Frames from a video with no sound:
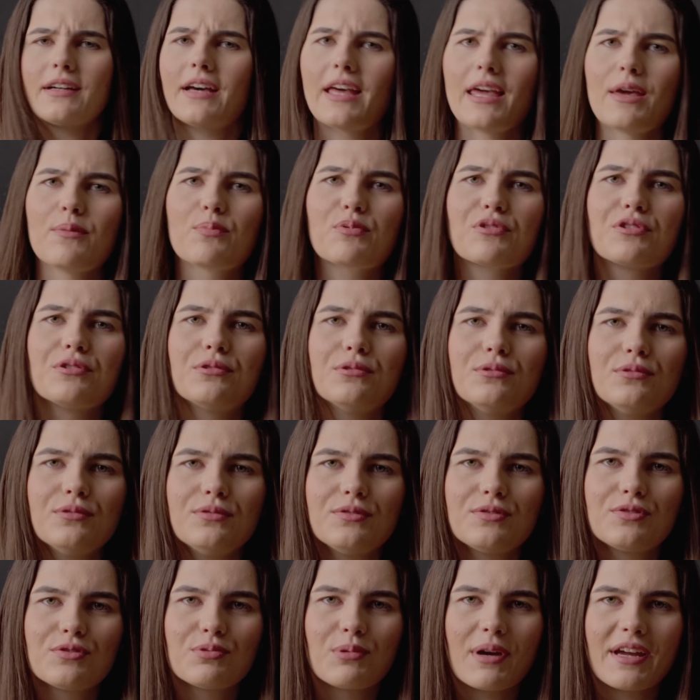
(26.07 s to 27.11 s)
April
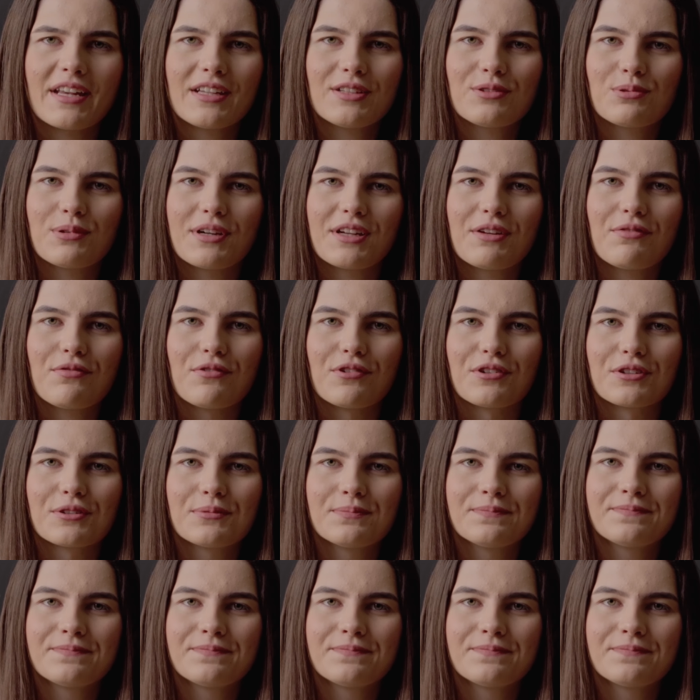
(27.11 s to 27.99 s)
2024?